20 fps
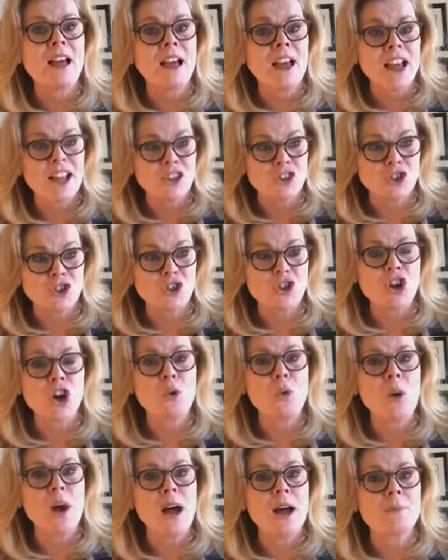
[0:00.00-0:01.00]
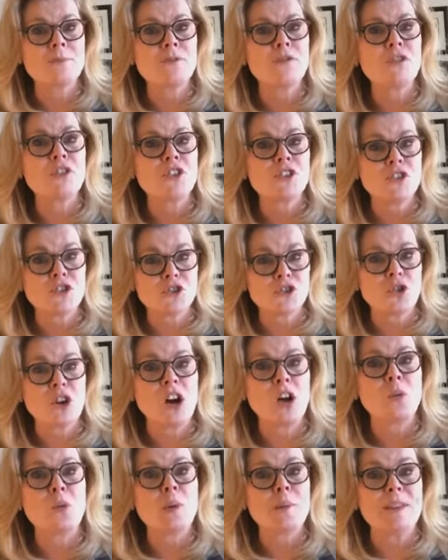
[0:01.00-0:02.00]
and show up for the
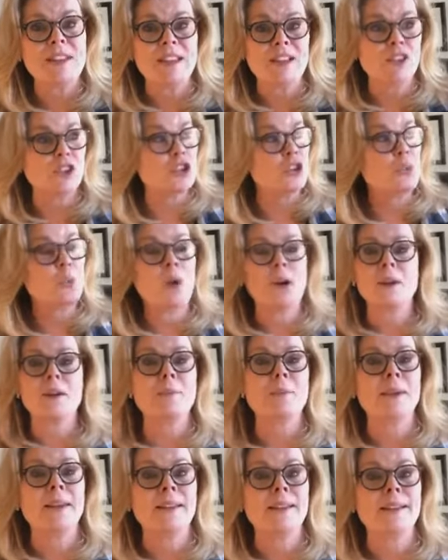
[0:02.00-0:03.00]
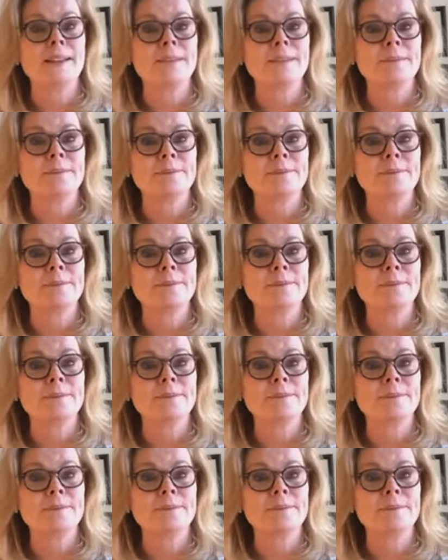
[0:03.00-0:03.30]
strong woman that you want to be.